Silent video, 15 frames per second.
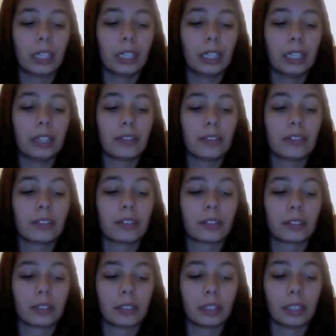it's
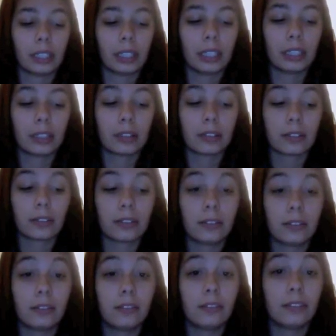
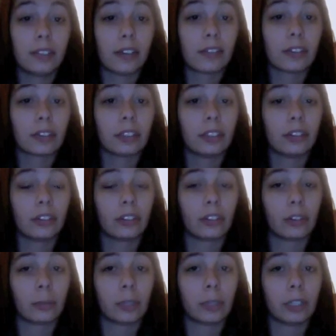definitely
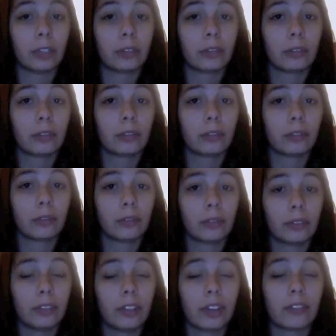disturbing.
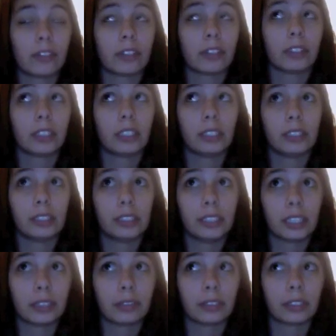
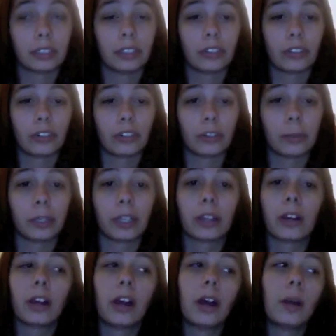Definitely disturbing.
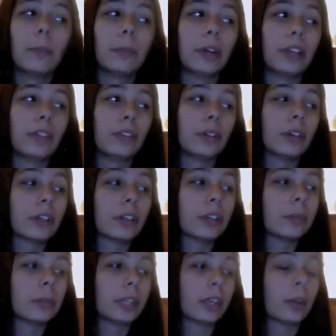But if you are going
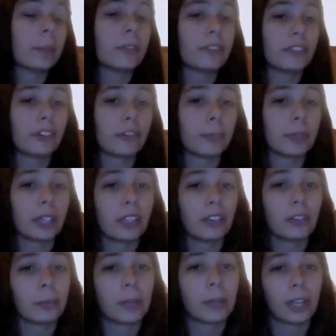to pick it up, the first book
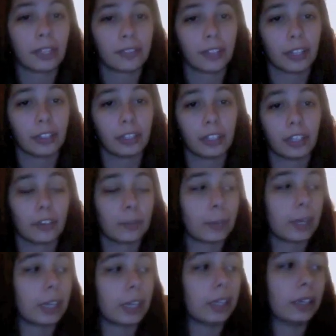is The Body Finder. It's
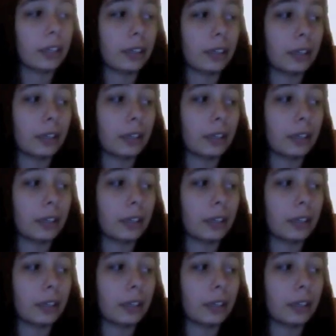by